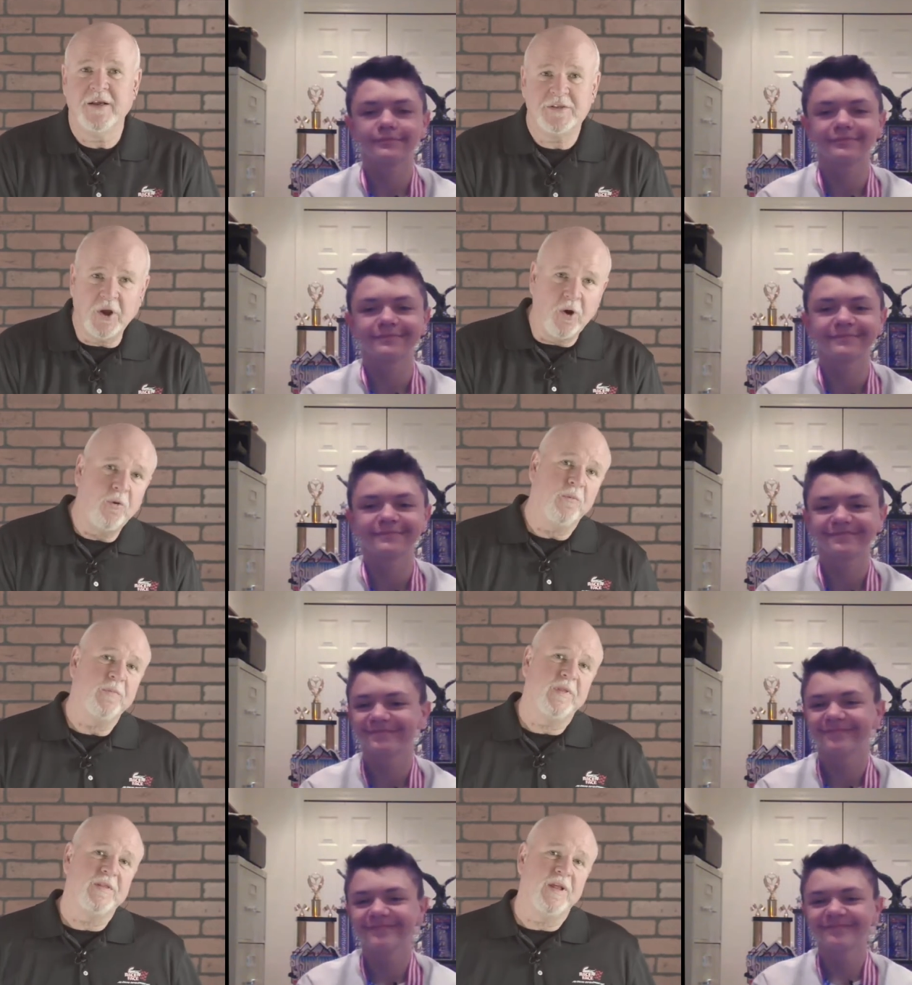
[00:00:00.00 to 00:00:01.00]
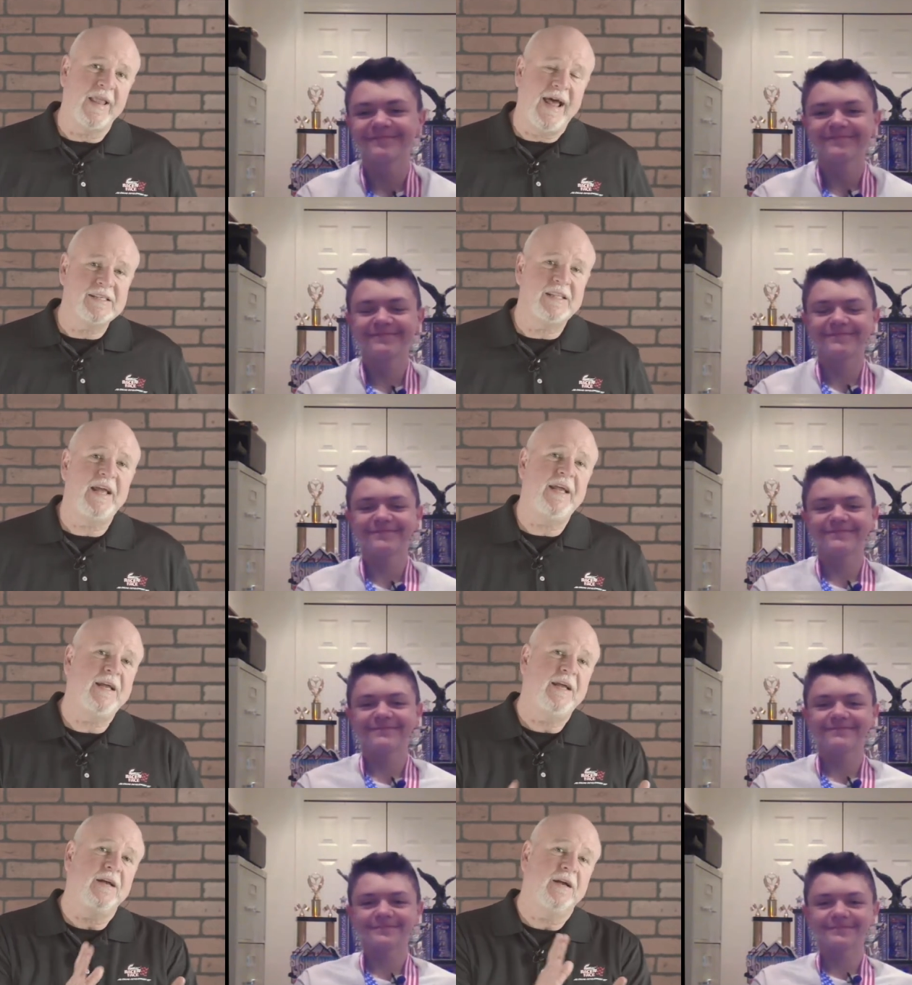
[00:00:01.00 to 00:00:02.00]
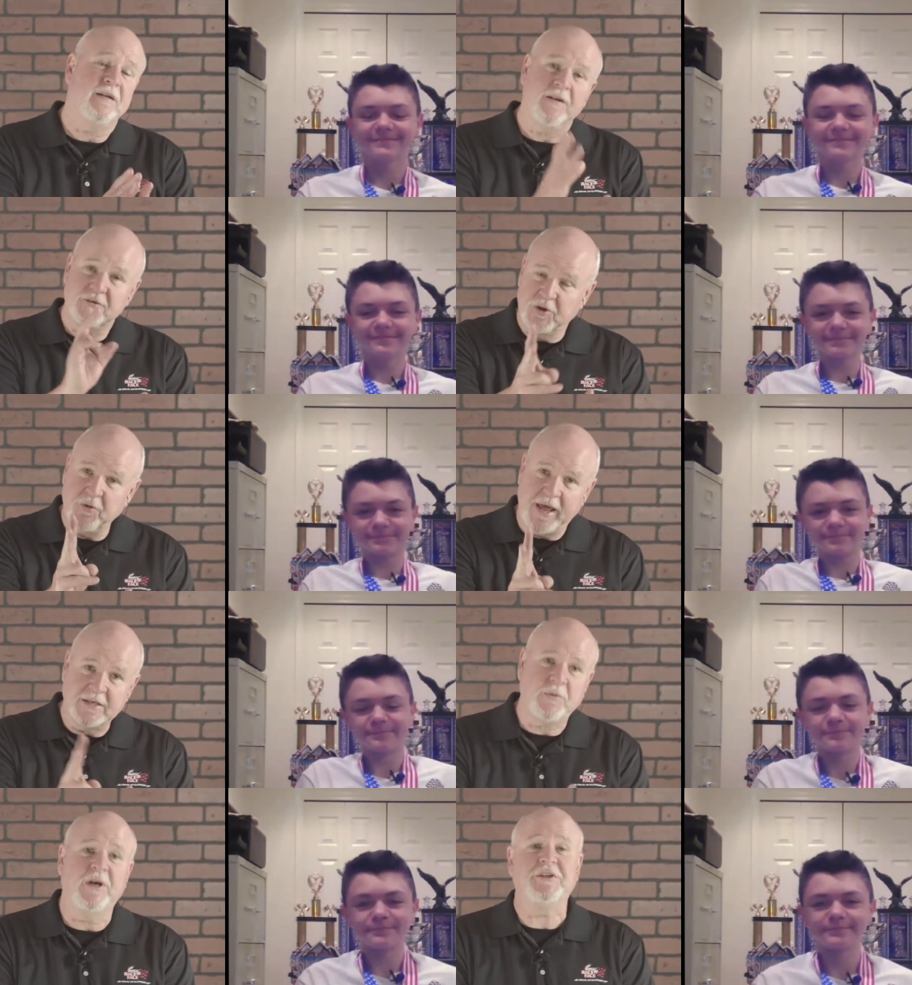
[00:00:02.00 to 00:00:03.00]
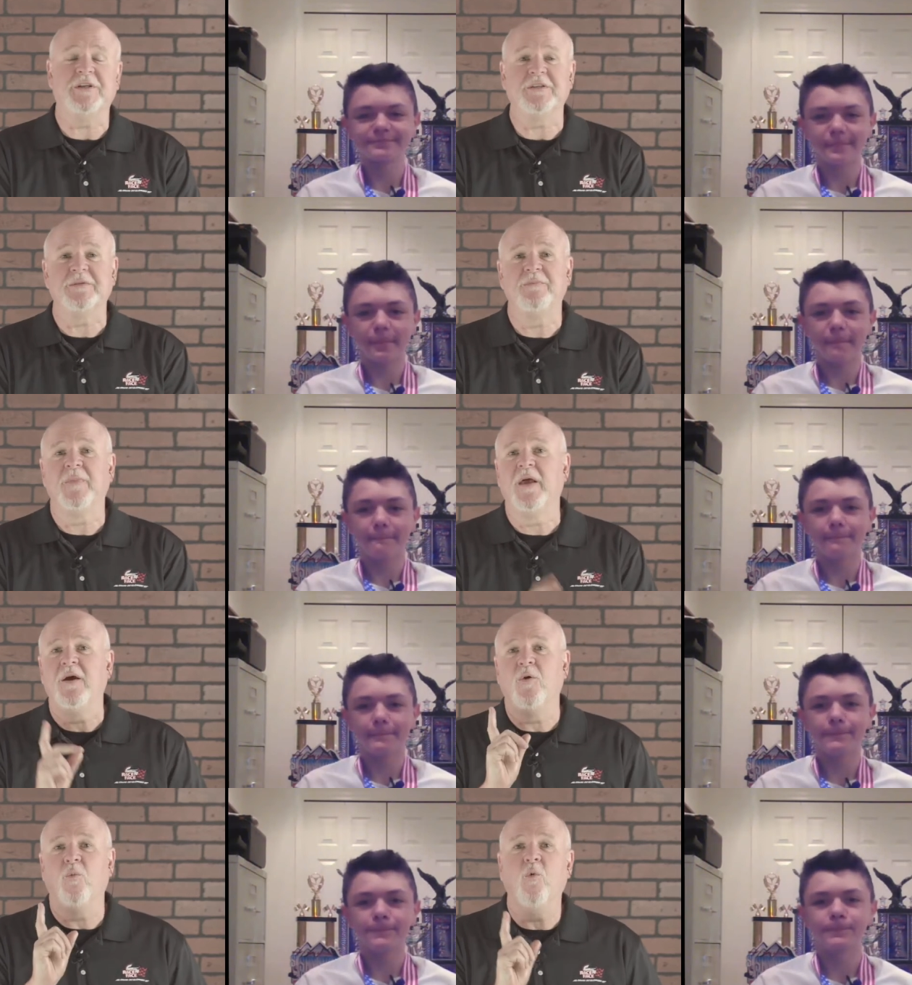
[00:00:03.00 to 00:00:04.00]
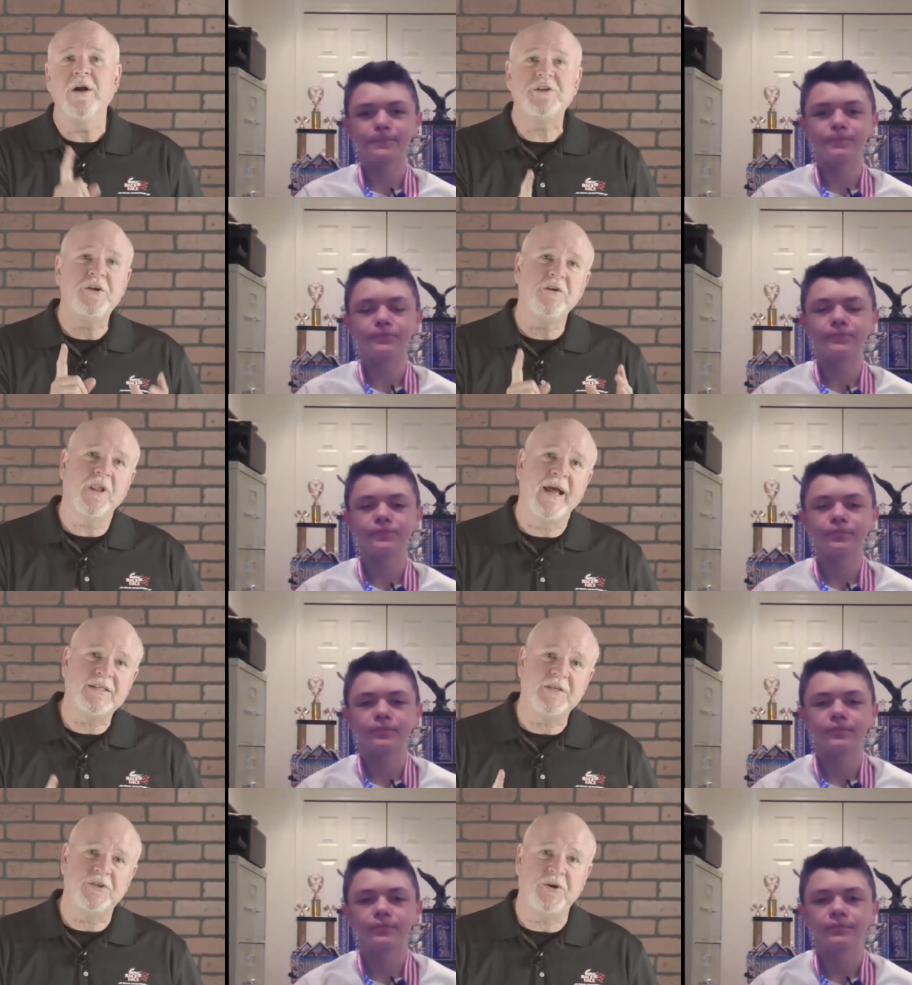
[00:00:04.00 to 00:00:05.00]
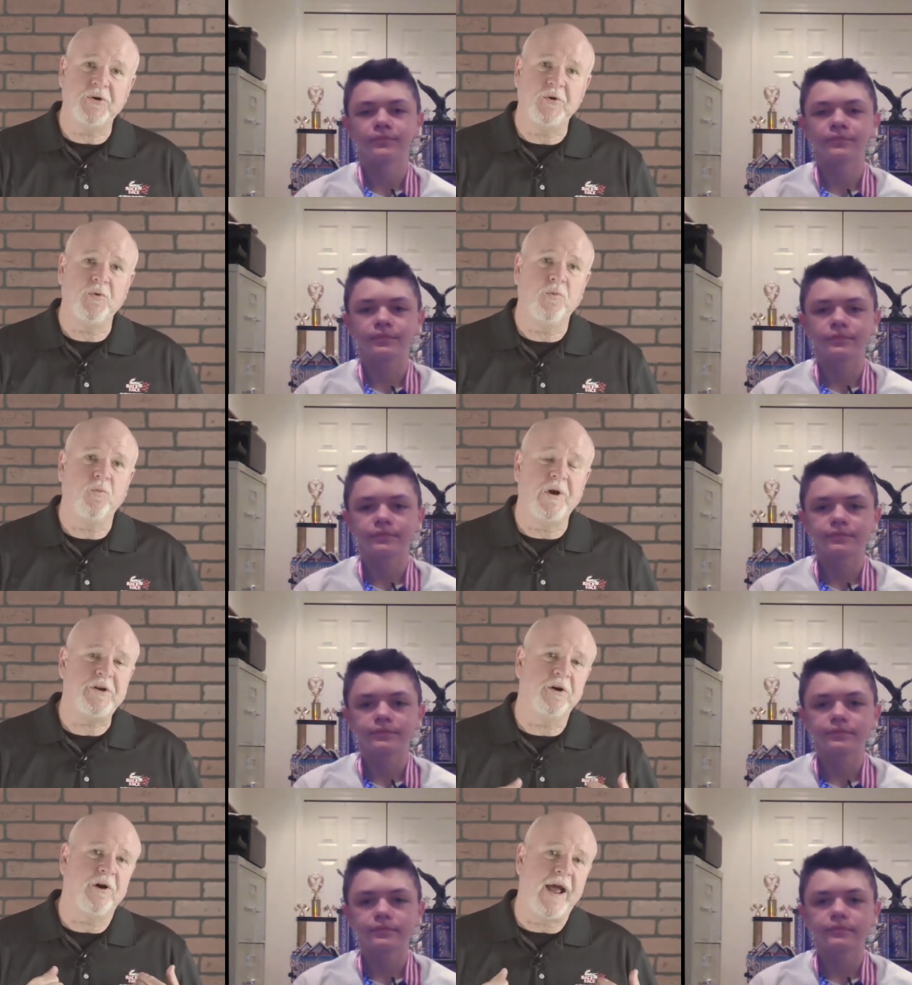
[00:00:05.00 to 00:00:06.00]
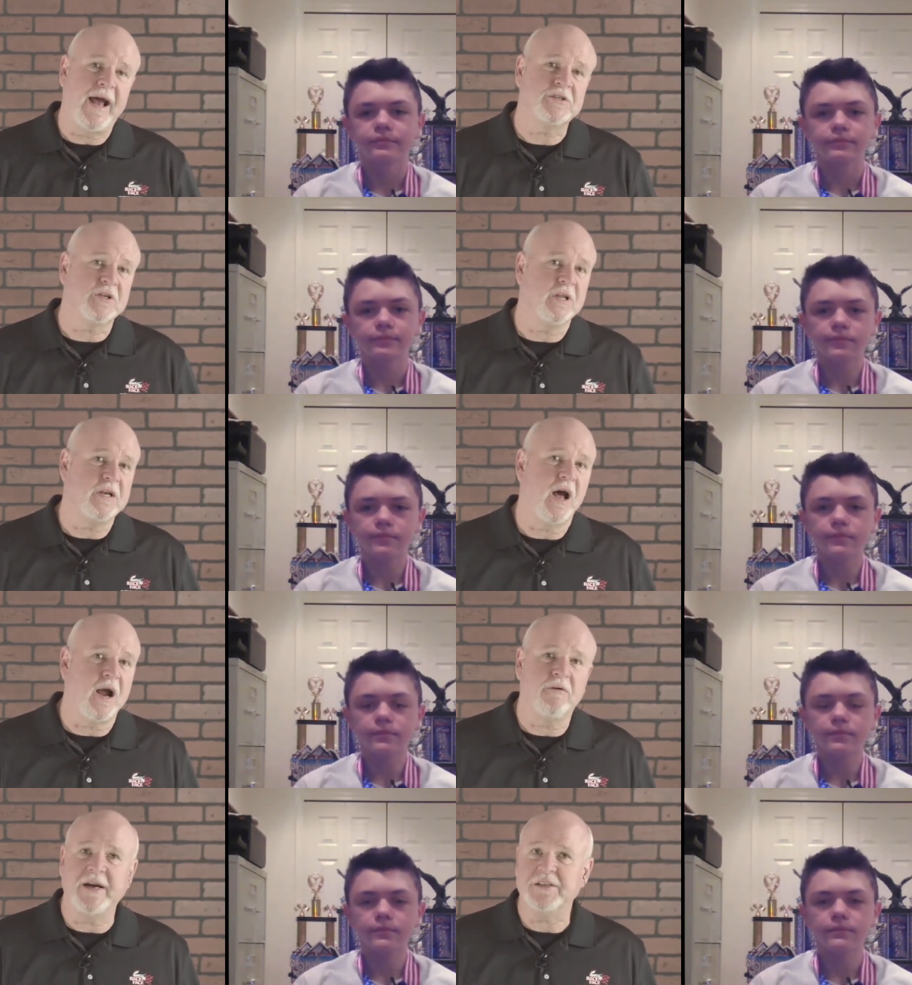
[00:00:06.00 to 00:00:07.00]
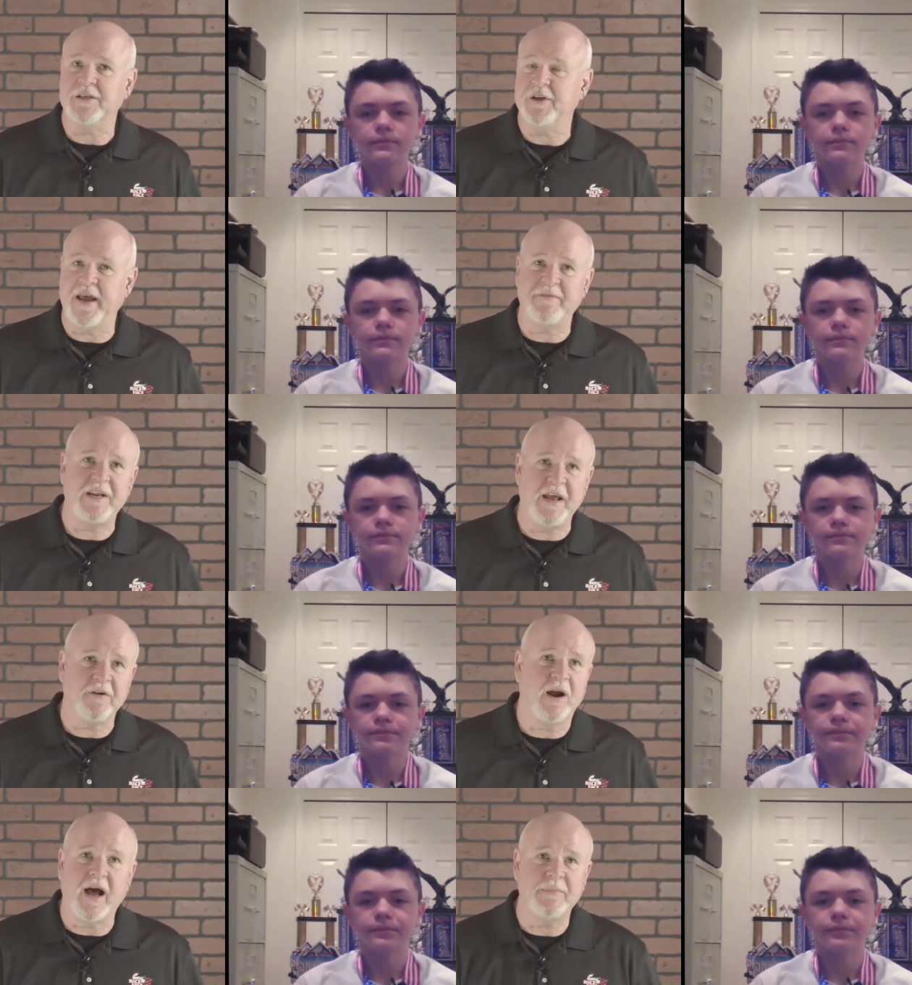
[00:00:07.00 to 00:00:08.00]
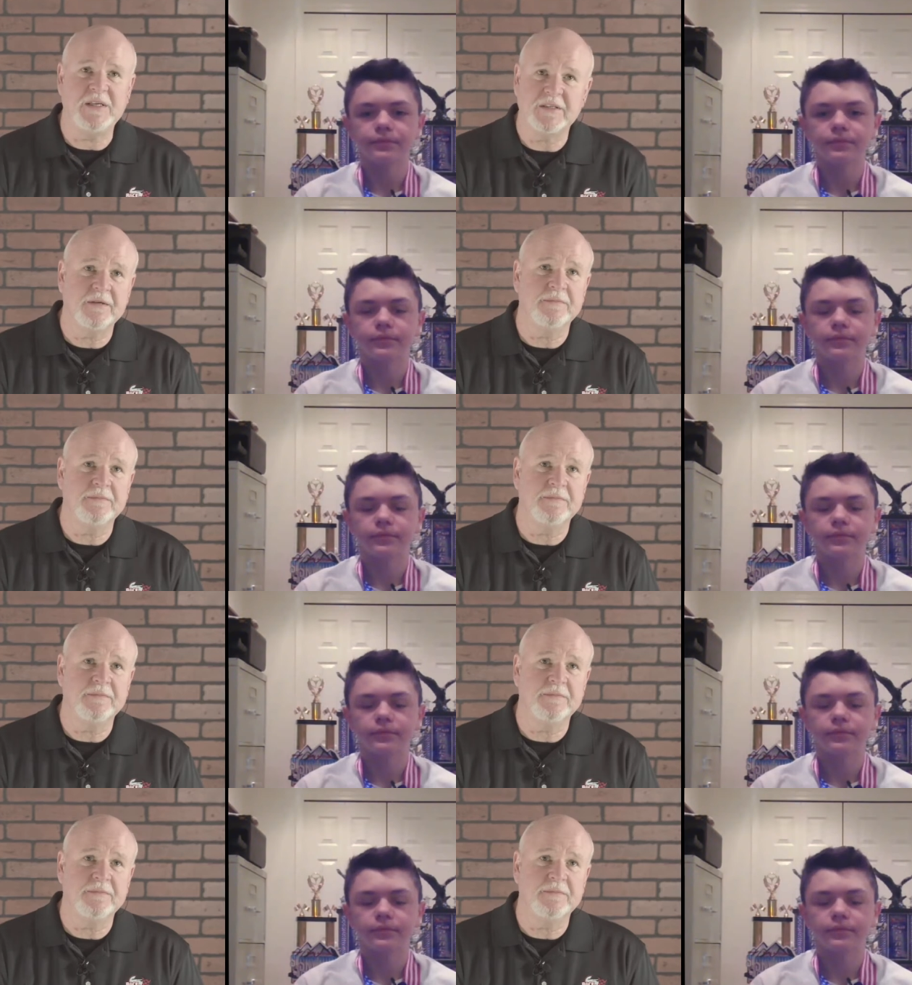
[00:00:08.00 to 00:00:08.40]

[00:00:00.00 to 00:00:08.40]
Speaker 1: So the last thing, two last questions. What do you like to do when you're actually not racing? Do you have any other hobbies?